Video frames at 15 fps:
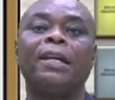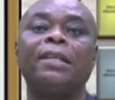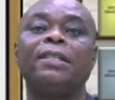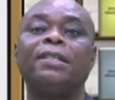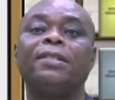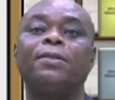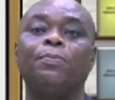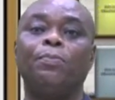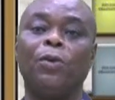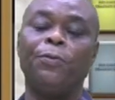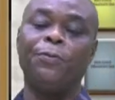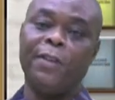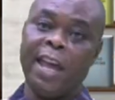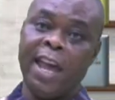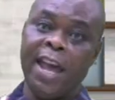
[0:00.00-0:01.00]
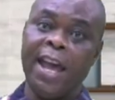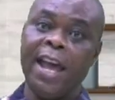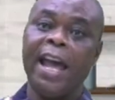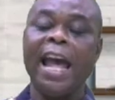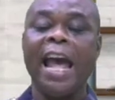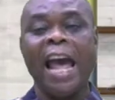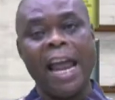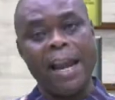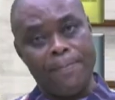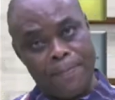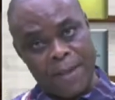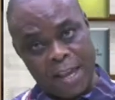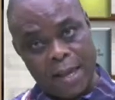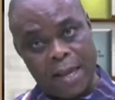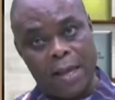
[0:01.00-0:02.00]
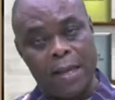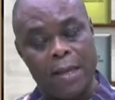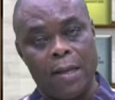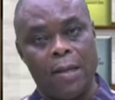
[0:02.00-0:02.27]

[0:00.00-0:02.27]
it is both A and B.